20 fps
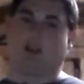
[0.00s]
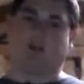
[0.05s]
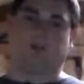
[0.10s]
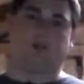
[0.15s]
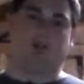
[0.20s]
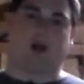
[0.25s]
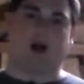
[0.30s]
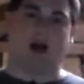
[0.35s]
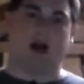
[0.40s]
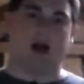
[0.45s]
get it
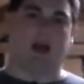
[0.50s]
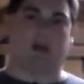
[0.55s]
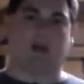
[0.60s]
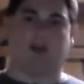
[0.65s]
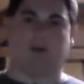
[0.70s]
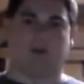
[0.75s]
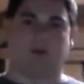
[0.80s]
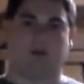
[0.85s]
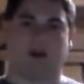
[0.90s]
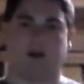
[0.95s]
in
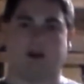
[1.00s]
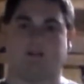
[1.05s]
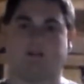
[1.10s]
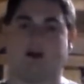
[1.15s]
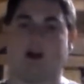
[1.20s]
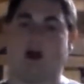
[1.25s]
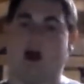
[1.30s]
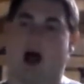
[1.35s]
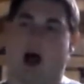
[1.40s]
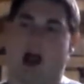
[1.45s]
black or
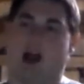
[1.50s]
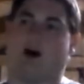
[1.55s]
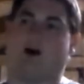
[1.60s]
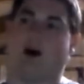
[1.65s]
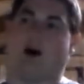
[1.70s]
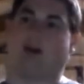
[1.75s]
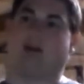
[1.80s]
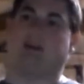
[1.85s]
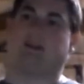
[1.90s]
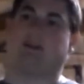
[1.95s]
whatever.
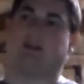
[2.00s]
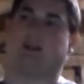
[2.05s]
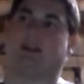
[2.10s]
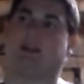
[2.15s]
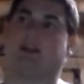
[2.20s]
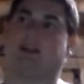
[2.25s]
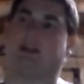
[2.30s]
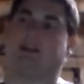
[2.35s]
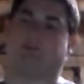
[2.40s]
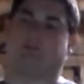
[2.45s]
I like
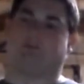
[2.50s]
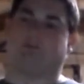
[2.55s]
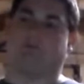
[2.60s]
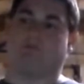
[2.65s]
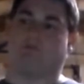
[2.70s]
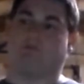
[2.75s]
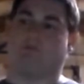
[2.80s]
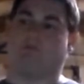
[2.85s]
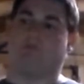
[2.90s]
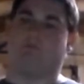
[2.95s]
to get as
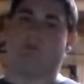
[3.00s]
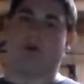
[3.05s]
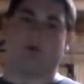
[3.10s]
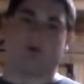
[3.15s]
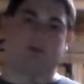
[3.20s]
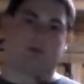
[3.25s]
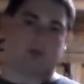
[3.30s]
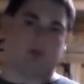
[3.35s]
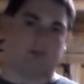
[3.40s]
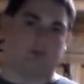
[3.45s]

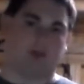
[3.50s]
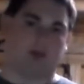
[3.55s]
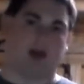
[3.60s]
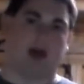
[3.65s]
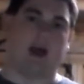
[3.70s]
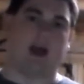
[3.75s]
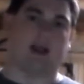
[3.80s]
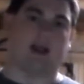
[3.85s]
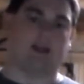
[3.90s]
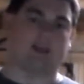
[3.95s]
most
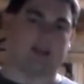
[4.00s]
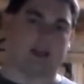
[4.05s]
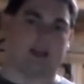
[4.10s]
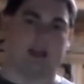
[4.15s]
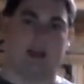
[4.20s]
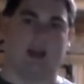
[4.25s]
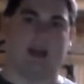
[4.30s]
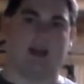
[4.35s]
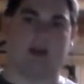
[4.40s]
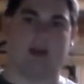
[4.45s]
black as
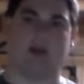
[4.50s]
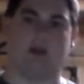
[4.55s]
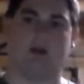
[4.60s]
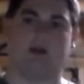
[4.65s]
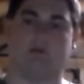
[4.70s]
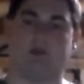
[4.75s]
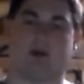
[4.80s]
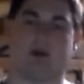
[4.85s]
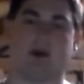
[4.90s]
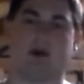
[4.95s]
I
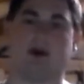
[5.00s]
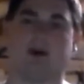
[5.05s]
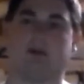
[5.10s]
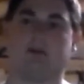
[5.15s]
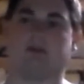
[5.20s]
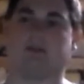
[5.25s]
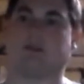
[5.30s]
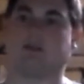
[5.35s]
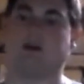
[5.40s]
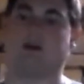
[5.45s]
can
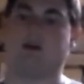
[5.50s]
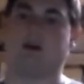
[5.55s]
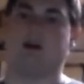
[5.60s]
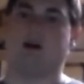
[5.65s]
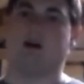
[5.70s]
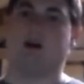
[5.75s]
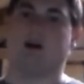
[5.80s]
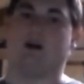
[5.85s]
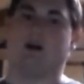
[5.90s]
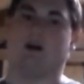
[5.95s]
because
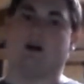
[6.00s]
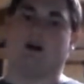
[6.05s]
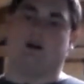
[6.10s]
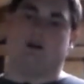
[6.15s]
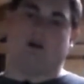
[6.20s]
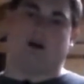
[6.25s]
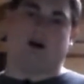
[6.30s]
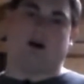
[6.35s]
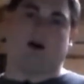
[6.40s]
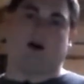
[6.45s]

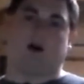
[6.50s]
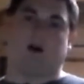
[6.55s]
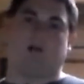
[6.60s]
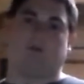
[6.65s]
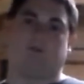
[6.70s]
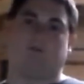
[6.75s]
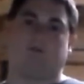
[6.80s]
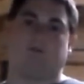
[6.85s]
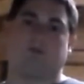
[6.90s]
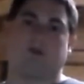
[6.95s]

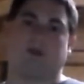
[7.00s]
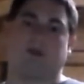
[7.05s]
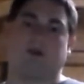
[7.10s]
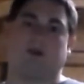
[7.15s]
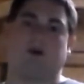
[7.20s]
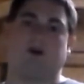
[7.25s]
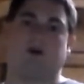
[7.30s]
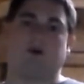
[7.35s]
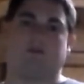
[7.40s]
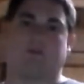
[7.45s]
of,
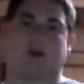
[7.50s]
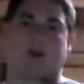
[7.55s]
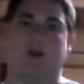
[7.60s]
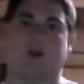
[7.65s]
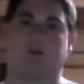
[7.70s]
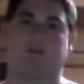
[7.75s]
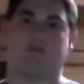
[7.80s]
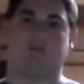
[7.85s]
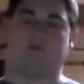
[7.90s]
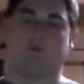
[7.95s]
you know, if
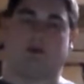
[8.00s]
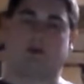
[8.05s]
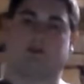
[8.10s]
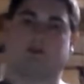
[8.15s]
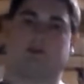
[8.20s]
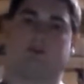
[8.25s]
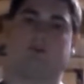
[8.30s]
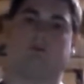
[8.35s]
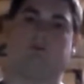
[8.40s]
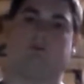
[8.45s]
I
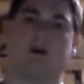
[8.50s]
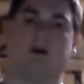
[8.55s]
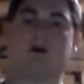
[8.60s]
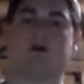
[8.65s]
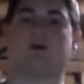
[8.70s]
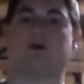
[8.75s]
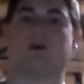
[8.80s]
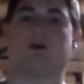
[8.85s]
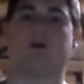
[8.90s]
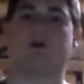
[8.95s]
want to
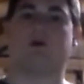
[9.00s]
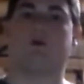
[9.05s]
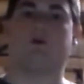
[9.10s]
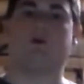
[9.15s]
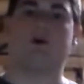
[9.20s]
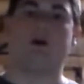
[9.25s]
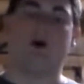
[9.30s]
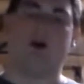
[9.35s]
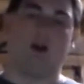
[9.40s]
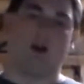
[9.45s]

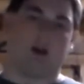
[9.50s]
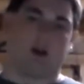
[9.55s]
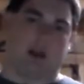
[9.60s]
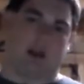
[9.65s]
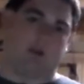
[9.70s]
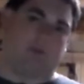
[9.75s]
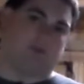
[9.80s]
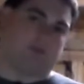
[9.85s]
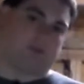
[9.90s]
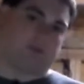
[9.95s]
Velcro
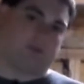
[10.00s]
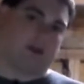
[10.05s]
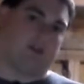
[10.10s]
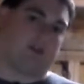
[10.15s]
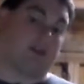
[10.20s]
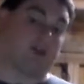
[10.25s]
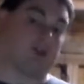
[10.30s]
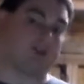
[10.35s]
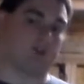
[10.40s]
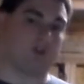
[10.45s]
cables
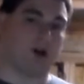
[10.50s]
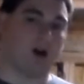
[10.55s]
around the